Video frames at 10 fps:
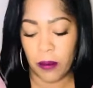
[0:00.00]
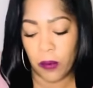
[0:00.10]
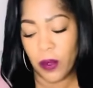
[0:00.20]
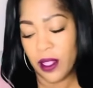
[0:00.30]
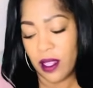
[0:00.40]
But
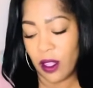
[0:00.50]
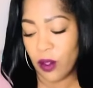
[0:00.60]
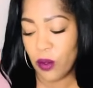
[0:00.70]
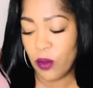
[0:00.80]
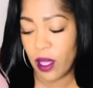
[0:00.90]
one thing
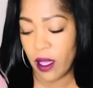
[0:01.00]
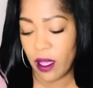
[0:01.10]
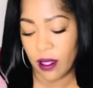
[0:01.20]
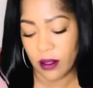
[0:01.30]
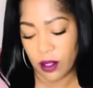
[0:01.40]
you
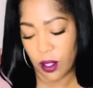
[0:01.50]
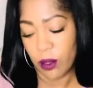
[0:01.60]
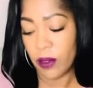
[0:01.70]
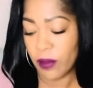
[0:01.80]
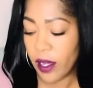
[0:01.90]
can
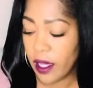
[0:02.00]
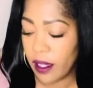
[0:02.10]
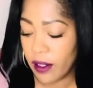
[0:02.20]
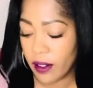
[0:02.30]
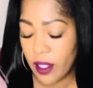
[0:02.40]
determine right
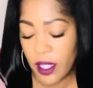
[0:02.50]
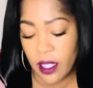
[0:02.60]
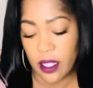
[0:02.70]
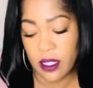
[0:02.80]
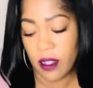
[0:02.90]
here
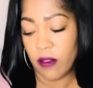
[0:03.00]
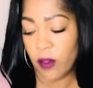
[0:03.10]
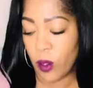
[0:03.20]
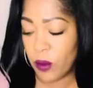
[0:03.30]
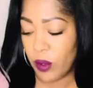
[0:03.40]
is how
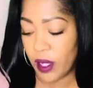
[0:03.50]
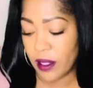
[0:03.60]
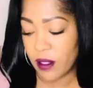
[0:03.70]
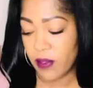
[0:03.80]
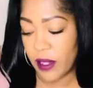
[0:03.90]
firm you got
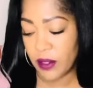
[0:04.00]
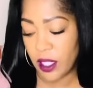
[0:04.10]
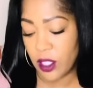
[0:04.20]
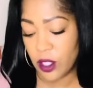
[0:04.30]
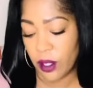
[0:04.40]
this
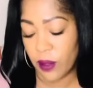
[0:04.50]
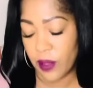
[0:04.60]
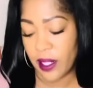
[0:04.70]
foundation going.